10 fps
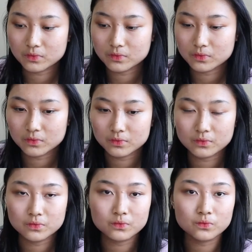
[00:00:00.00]

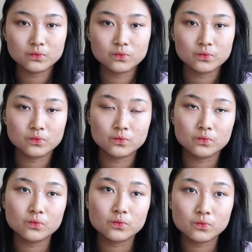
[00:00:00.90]

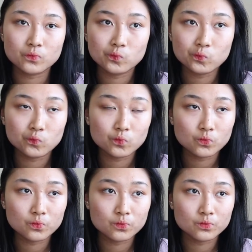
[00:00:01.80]

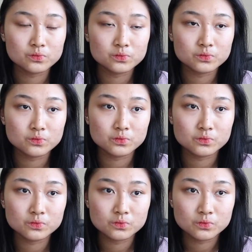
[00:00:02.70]

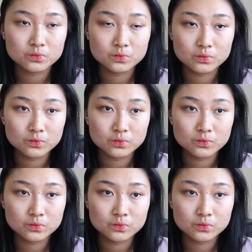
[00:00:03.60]
[no speech]